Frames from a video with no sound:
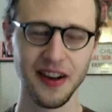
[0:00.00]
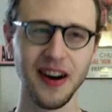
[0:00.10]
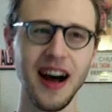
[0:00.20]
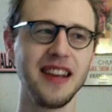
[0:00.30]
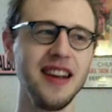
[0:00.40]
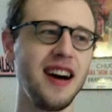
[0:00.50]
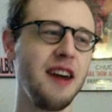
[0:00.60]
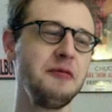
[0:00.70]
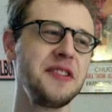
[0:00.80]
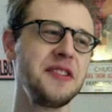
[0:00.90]
no, I, yeah, I
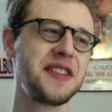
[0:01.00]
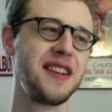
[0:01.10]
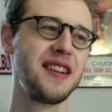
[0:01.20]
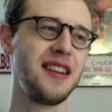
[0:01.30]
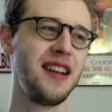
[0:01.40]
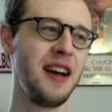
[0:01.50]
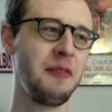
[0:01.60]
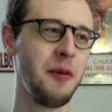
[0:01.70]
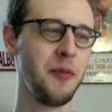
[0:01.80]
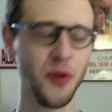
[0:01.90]
was at
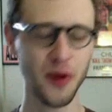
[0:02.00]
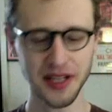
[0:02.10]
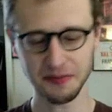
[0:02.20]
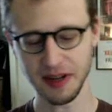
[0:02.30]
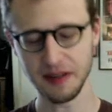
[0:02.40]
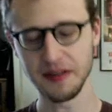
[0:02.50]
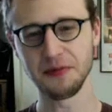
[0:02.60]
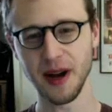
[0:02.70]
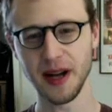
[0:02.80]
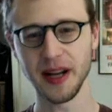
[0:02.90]
one point when I was
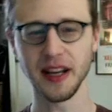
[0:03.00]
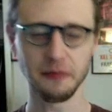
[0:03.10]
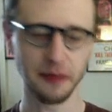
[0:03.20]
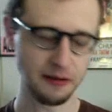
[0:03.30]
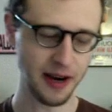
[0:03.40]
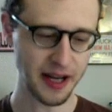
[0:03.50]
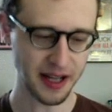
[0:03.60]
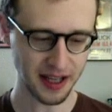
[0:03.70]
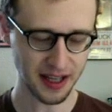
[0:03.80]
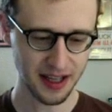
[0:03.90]
writing and
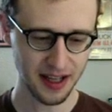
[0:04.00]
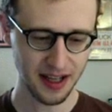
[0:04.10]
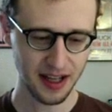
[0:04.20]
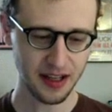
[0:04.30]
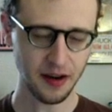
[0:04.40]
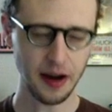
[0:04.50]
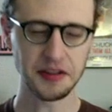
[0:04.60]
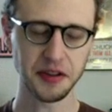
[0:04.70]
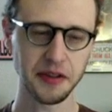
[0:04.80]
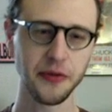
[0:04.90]
rewriting. You know, I
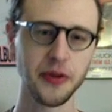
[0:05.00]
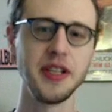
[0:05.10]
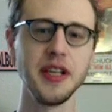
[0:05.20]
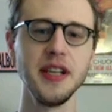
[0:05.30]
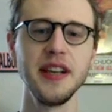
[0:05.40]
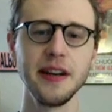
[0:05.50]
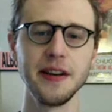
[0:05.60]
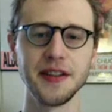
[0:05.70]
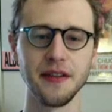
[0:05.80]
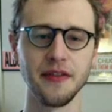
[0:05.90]
was looking for the
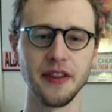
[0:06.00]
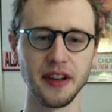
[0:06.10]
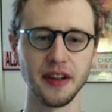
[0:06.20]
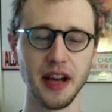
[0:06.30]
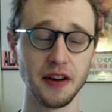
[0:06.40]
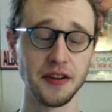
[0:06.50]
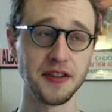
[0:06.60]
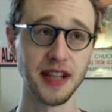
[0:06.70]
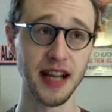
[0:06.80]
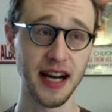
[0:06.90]
details of the
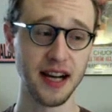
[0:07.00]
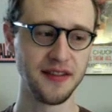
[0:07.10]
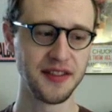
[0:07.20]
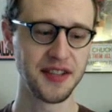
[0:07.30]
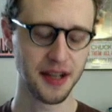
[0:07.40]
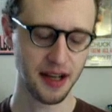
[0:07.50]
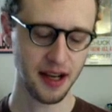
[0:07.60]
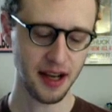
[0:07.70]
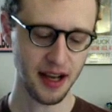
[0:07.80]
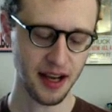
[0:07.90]
characters' lives,
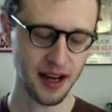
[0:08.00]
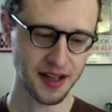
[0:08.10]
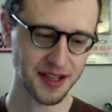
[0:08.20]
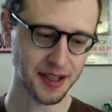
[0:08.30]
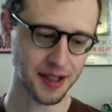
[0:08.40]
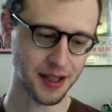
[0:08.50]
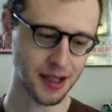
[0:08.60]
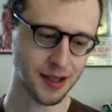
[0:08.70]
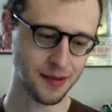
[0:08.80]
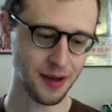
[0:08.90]
and
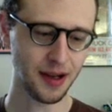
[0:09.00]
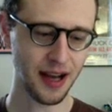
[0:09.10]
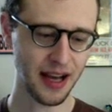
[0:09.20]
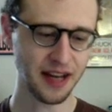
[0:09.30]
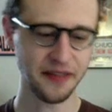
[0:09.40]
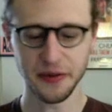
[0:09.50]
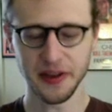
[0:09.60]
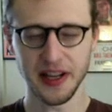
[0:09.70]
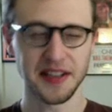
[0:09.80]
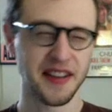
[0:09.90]
uh, I had a few
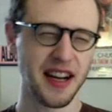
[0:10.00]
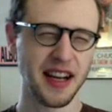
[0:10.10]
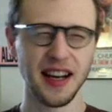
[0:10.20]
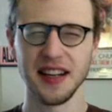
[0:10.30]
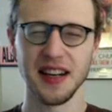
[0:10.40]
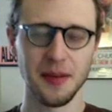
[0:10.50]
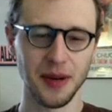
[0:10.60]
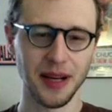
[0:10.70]
things, and then I ended up